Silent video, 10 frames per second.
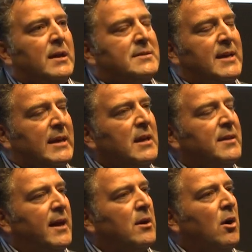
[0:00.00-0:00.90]
taking
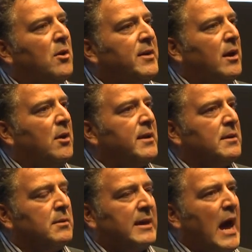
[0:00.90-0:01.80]
that all that all
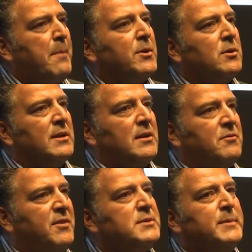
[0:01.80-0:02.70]
that capital and
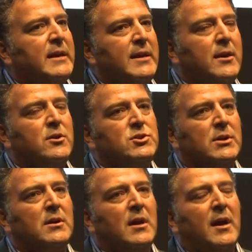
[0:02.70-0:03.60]
investment and
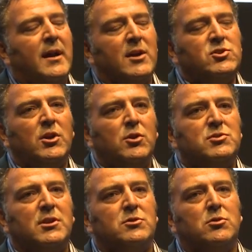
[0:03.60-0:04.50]
energy and actually
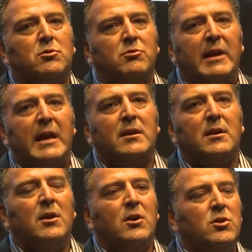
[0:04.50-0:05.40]
using it to
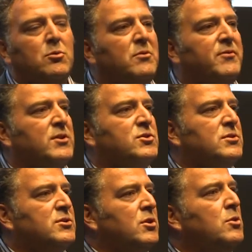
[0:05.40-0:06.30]
creating new
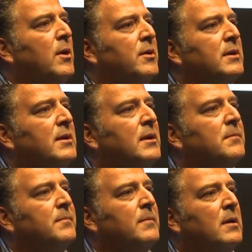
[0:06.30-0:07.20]
inventions and new R&D.
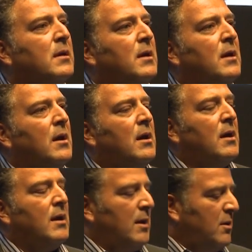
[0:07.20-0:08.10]

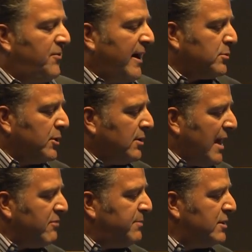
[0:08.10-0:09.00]
In fact, what you'll
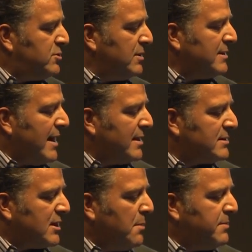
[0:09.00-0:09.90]
have by doing that
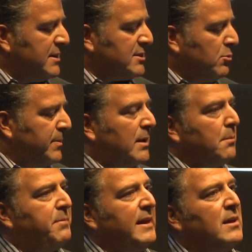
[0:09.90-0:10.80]
is companies that will be
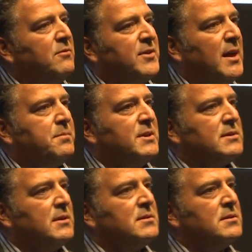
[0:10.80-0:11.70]
competing for that
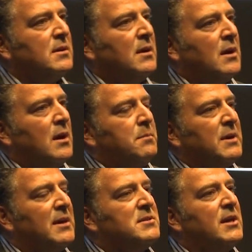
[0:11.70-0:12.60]
business
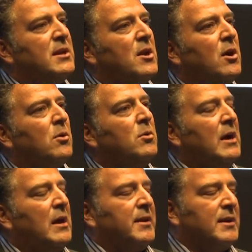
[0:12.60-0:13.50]
because they know
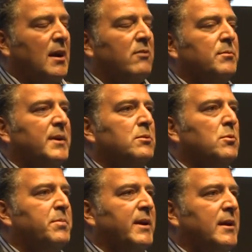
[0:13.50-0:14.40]
that government
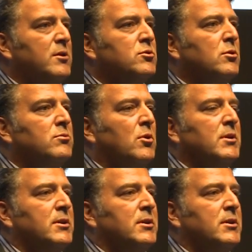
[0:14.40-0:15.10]
will play an integral role